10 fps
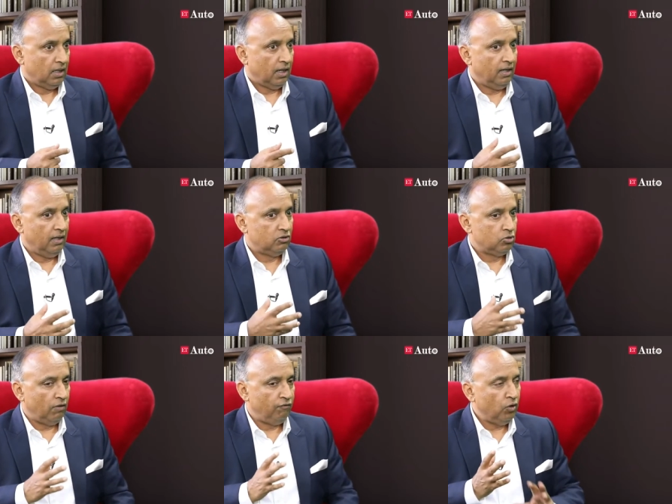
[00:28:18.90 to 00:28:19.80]
And
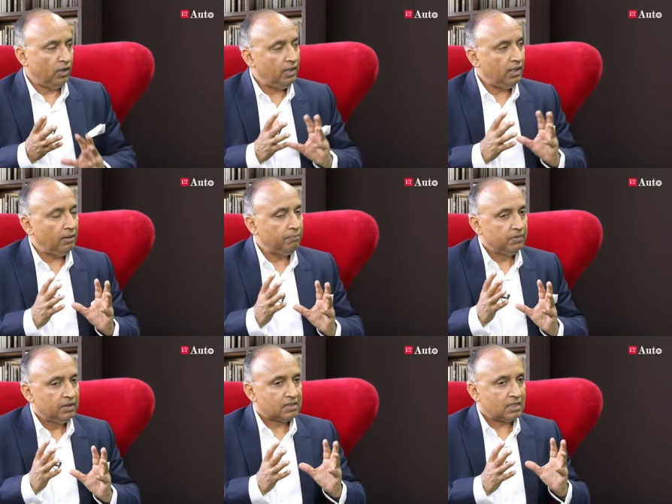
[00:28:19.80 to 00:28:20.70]
so if you are in a
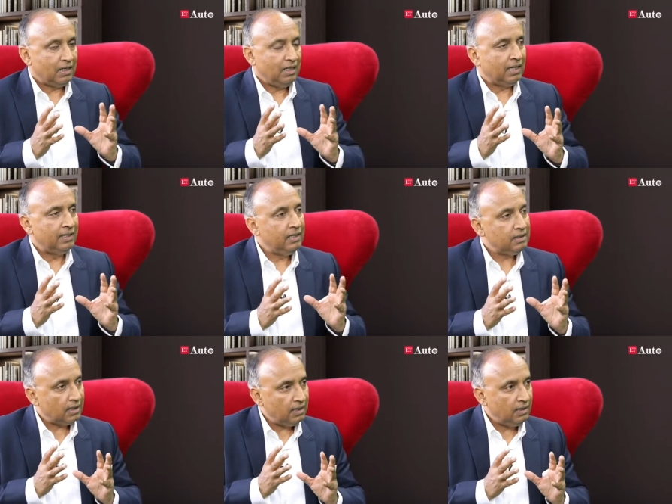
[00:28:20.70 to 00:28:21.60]
slightly
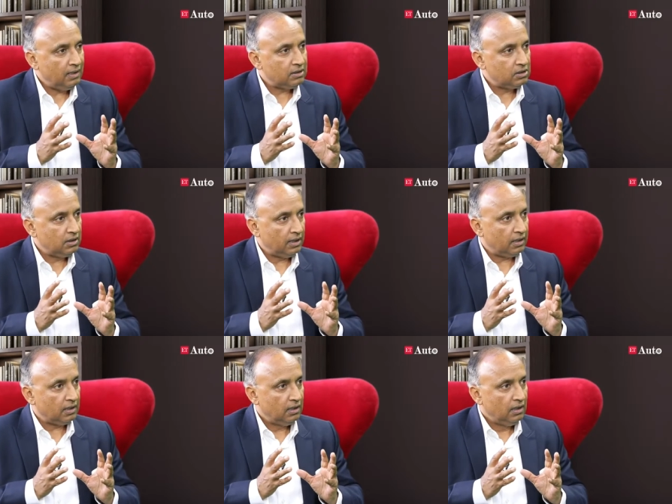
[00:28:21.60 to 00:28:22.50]
undecided
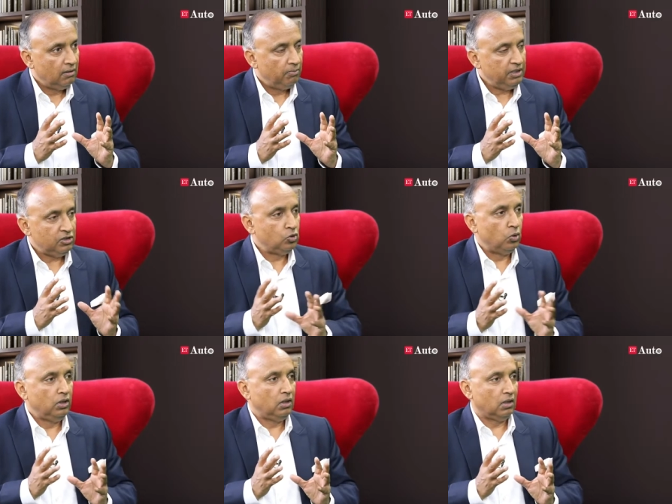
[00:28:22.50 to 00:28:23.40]
state, please
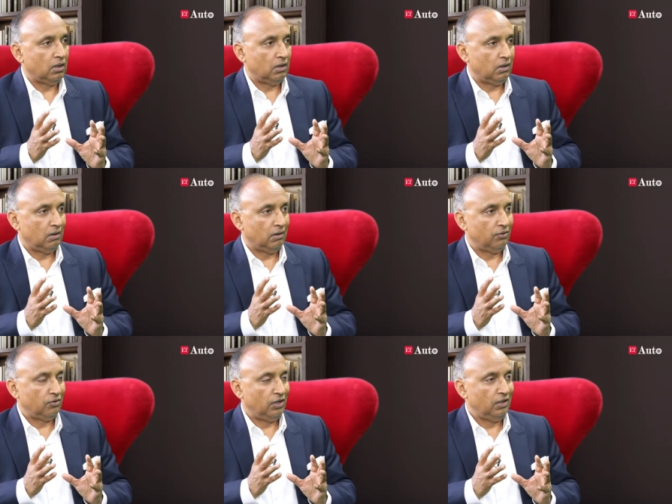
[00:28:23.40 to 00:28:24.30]
don't
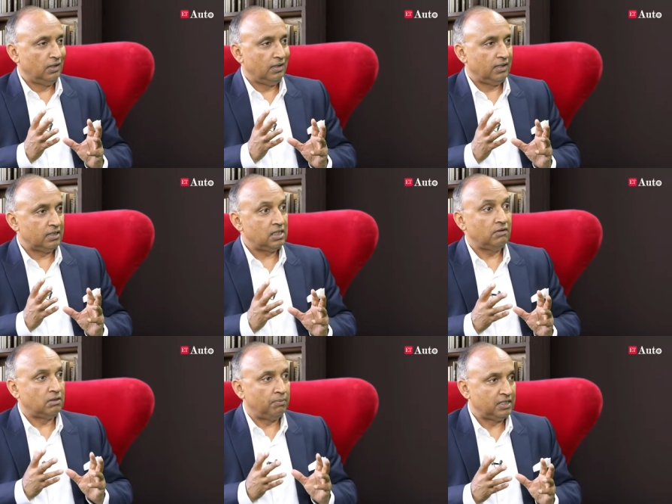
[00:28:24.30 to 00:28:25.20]
think that a test
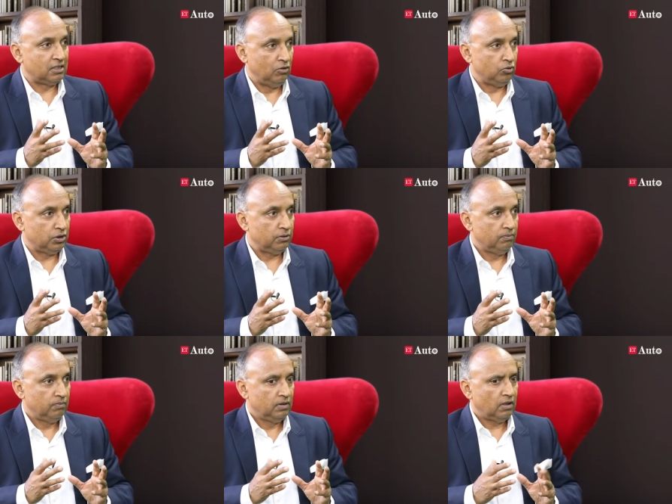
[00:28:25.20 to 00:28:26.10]
drive is the best
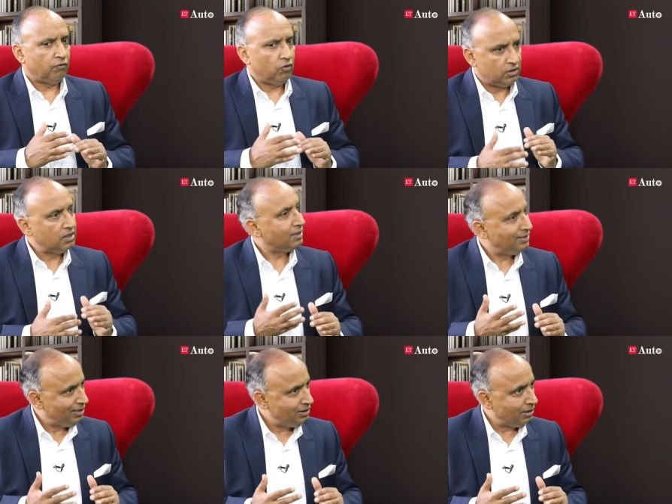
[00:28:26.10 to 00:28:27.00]
solution. Of course, things are
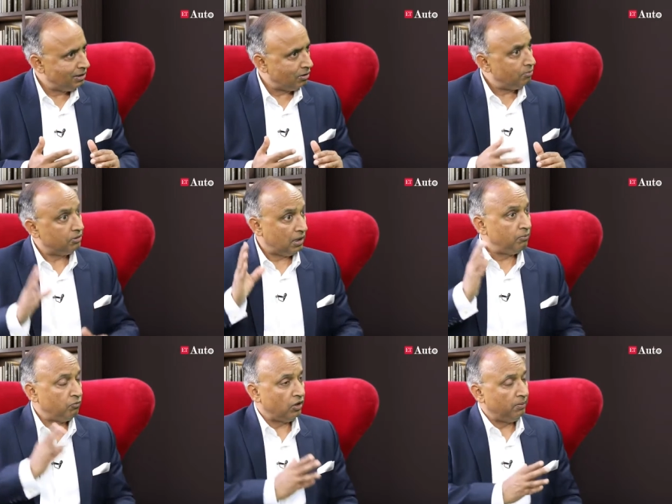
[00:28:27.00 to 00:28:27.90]
changing now, because
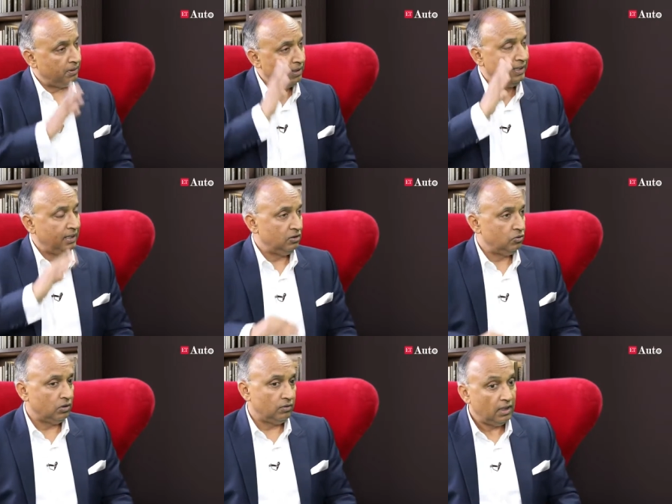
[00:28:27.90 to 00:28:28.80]
what I'm relating in
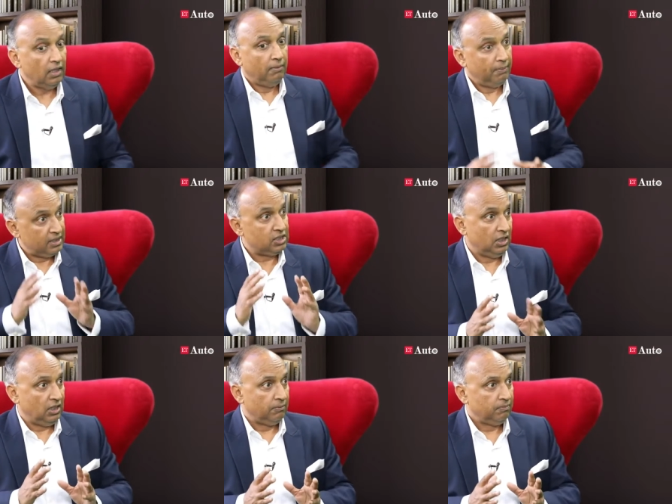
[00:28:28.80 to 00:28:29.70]
2010, but it still